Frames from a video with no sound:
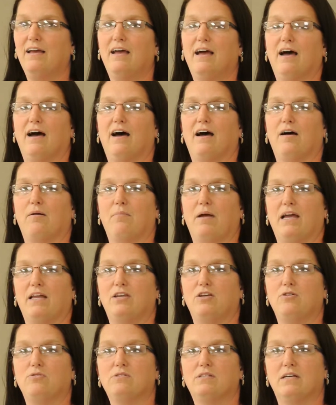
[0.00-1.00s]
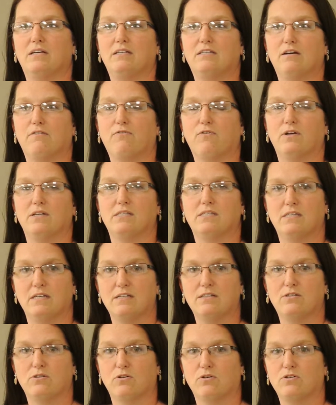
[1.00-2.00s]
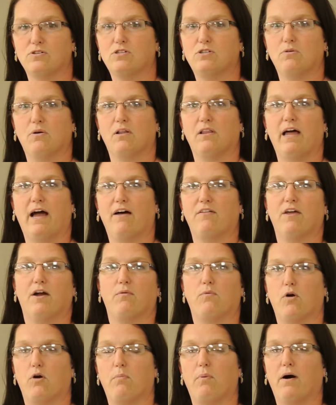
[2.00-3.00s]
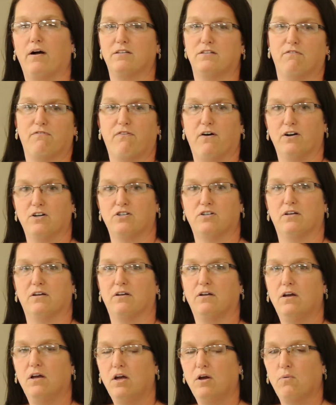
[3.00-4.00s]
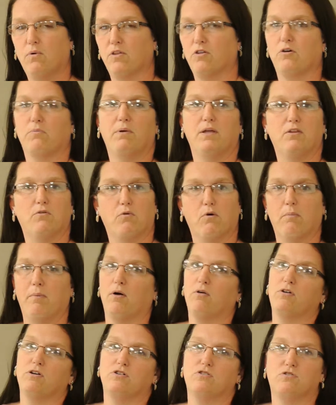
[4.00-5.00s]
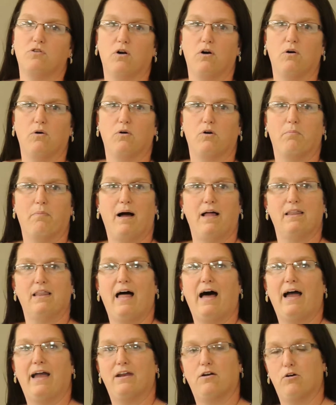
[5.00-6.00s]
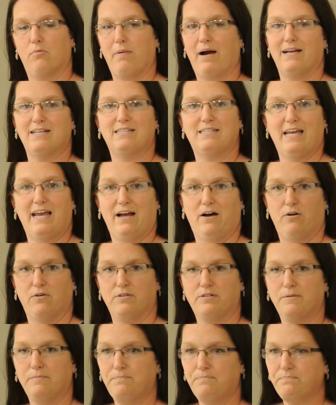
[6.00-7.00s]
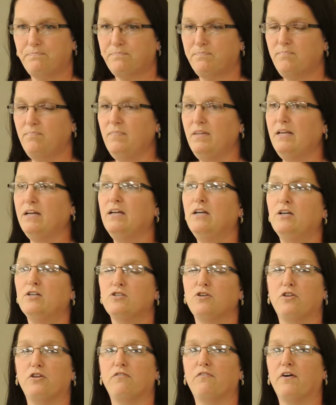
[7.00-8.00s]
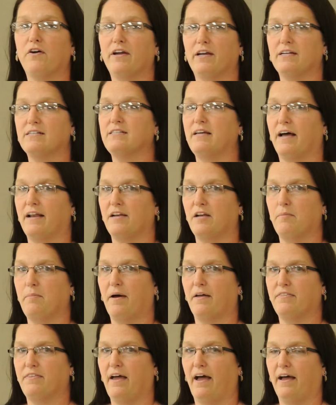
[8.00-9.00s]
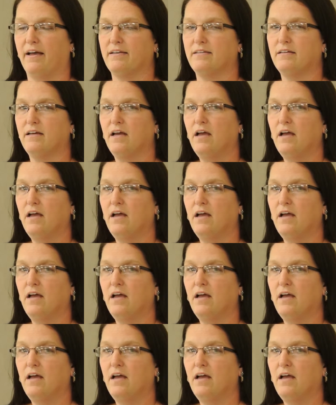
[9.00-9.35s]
and using different sensors to allow that robot to function, whether it be the remote control or by light or by sound. So they're very excited about that.